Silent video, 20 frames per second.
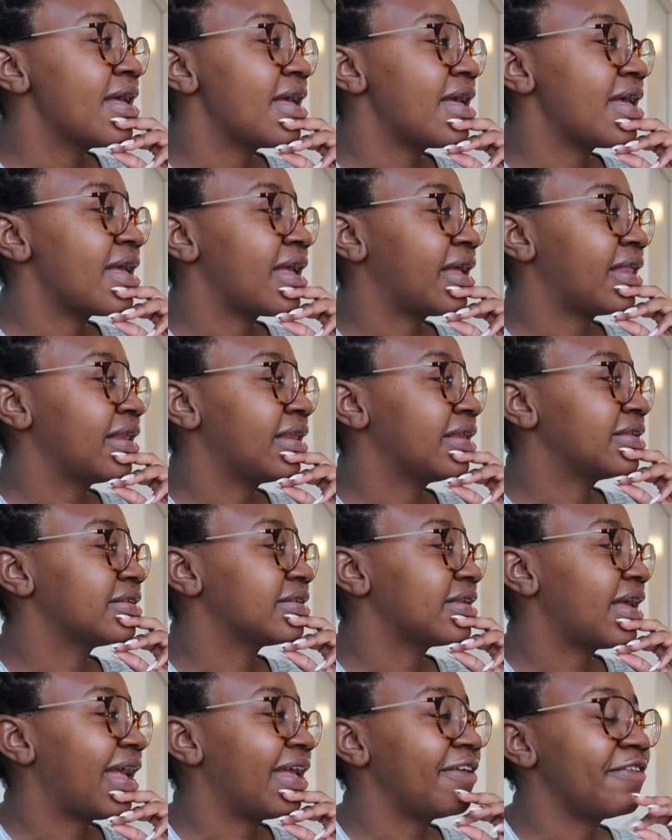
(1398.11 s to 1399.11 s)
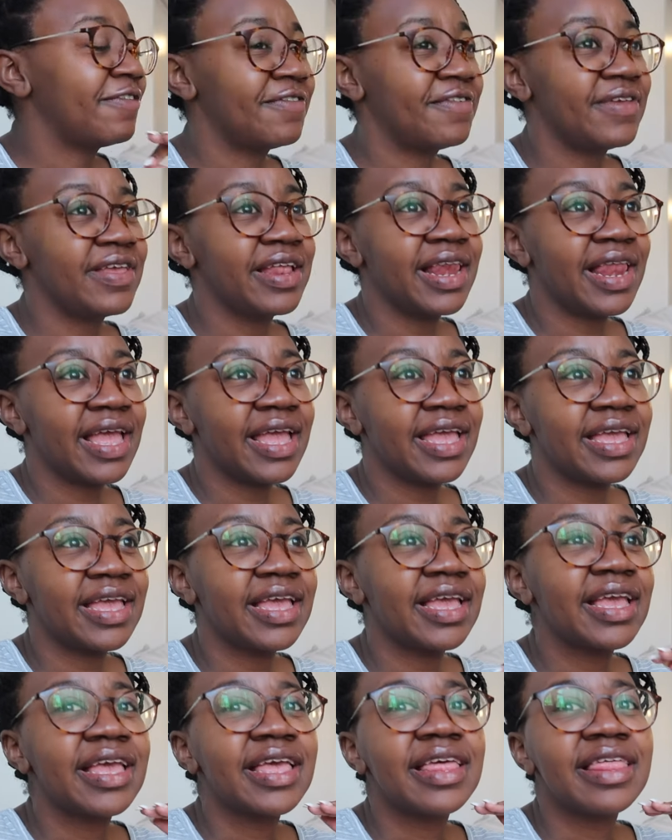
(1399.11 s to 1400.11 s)
And I feel like
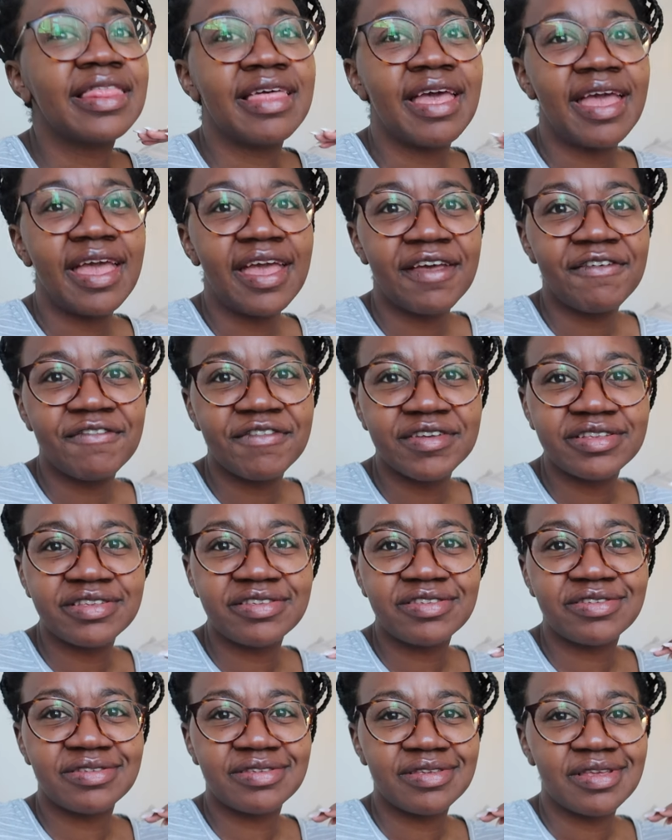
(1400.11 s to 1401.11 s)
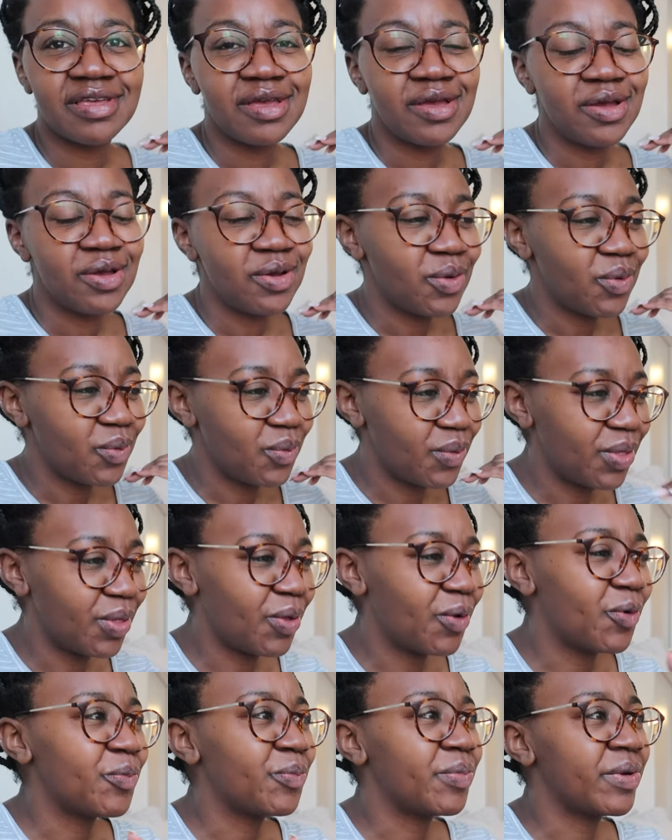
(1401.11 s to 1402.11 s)
the heavens
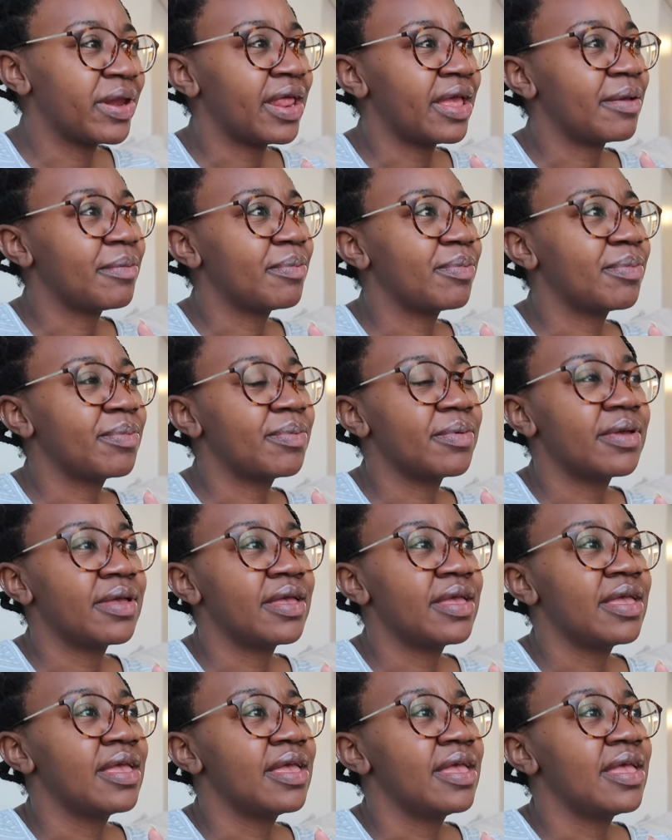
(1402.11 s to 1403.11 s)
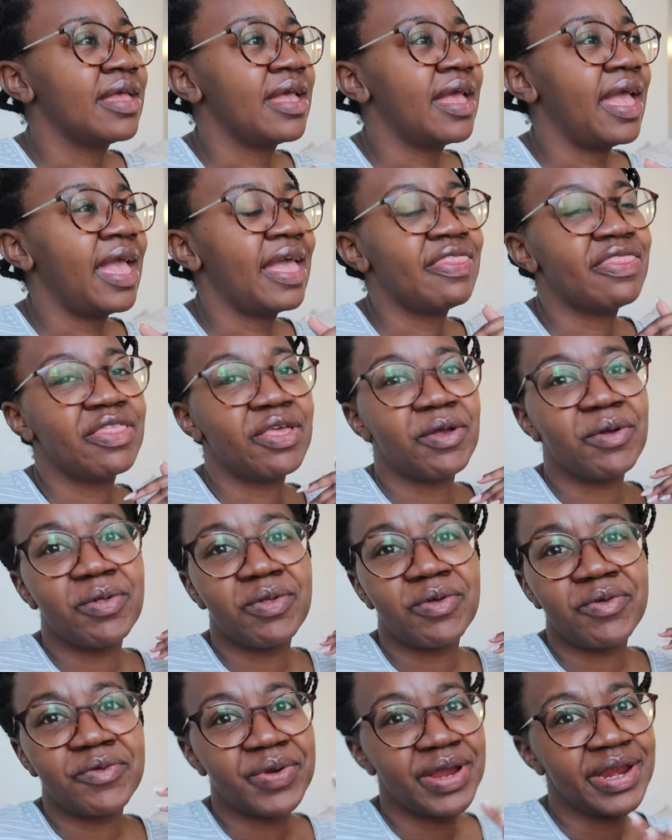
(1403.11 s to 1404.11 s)
will open up and there
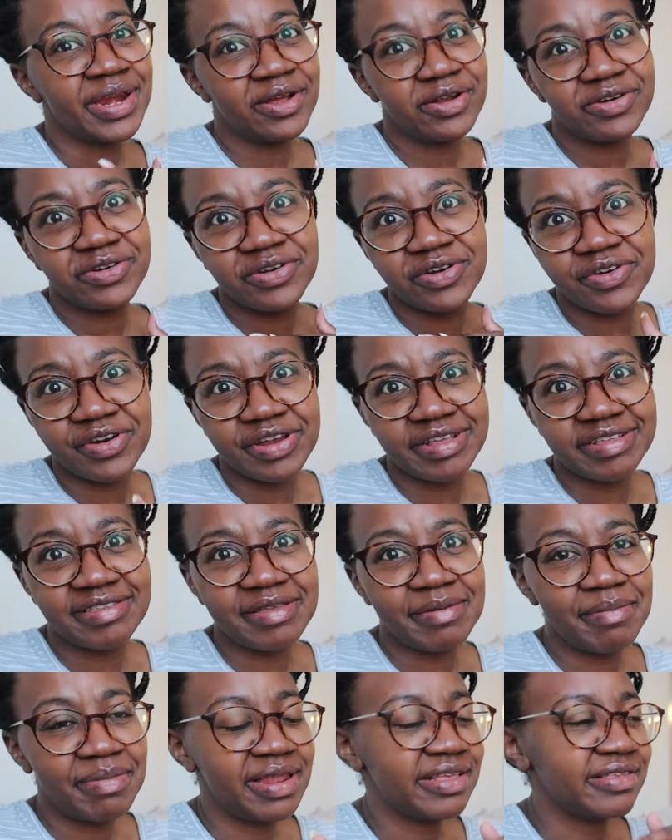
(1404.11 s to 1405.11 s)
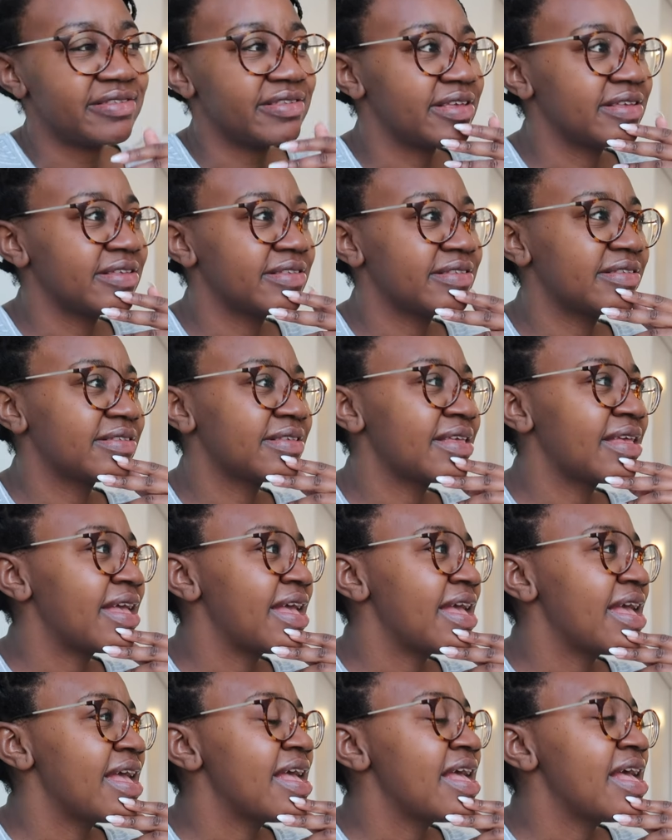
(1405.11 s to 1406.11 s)
will rain out crazy blessings.
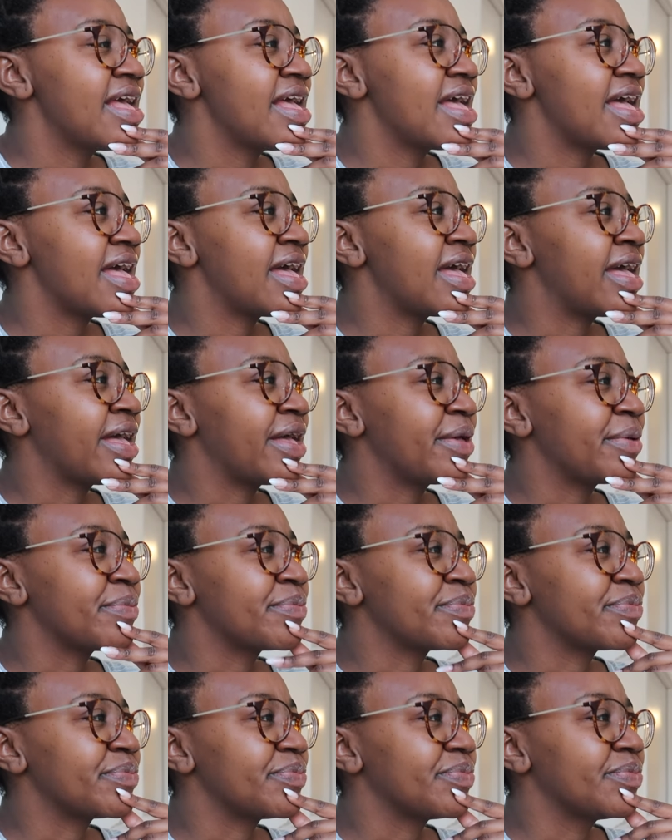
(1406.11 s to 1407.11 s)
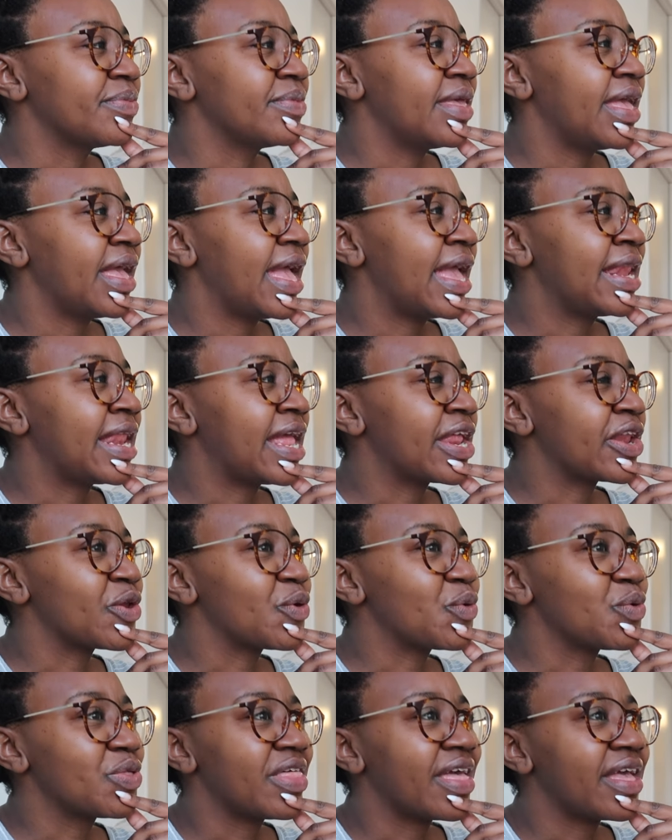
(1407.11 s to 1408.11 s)
And I
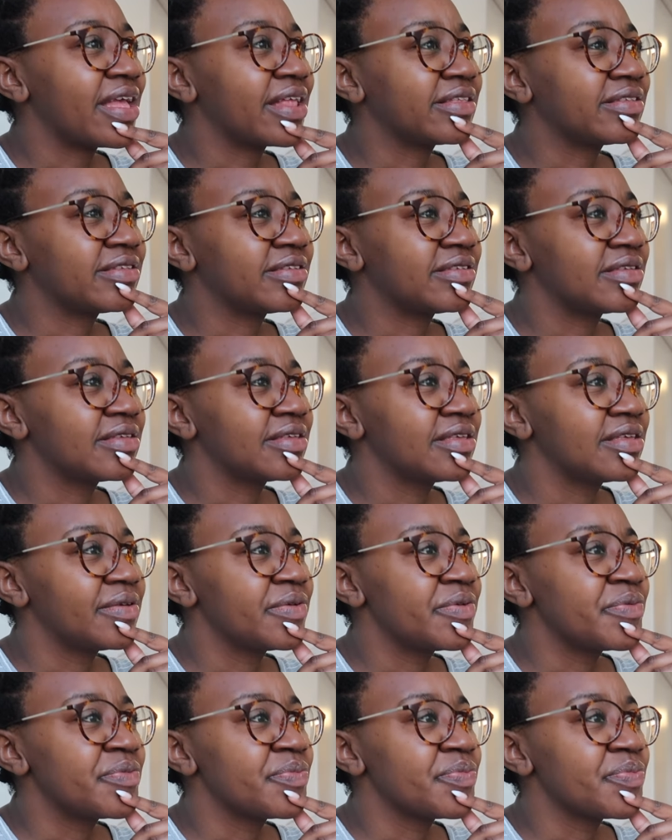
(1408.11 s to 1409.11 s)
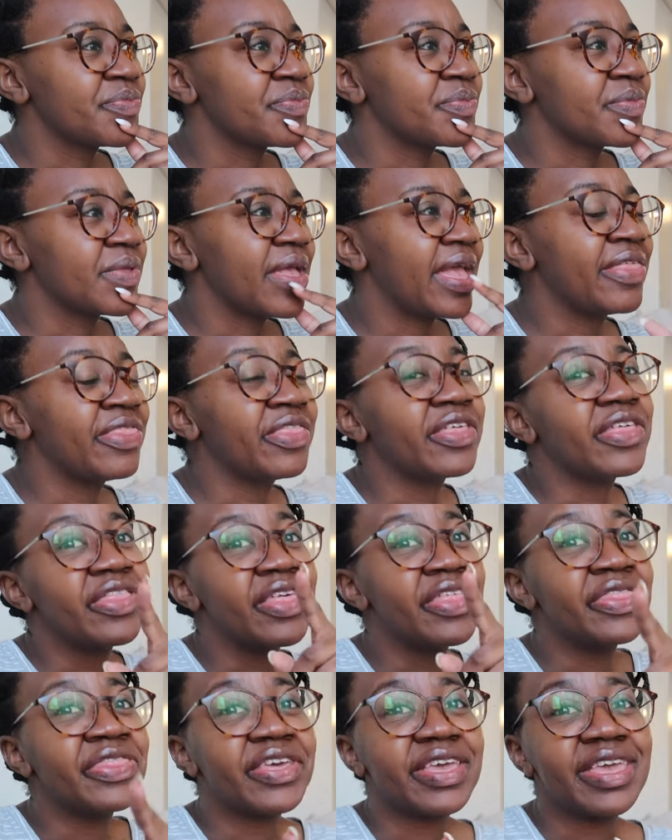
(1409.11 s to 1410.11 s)
know that, and
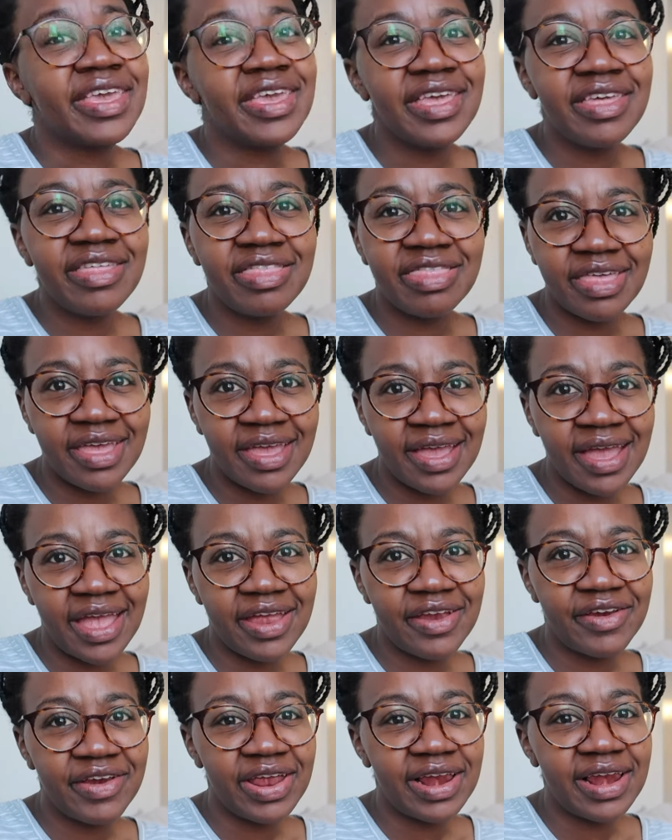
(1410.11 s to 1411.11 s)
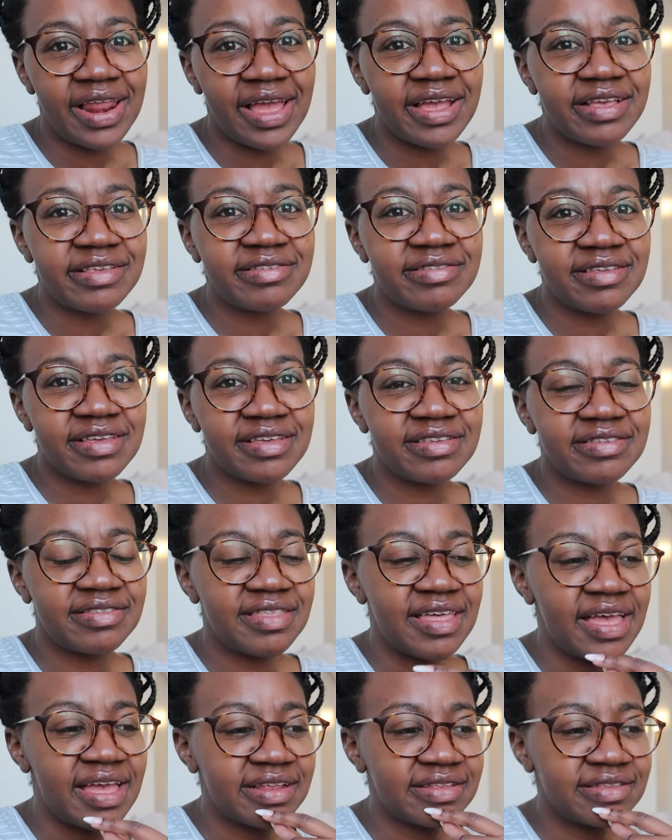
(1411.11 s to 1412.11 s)
the key thing I realized is
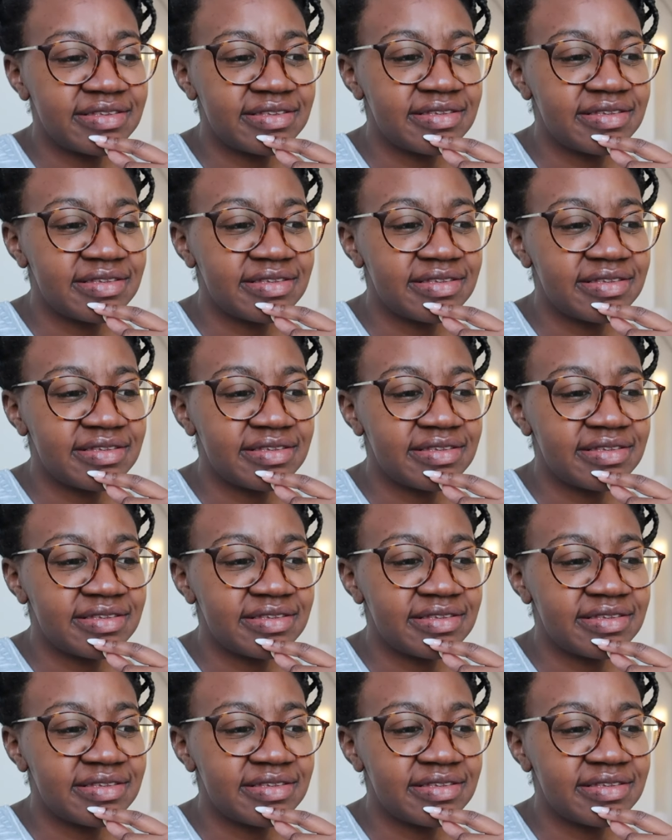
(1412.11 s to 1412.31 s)
that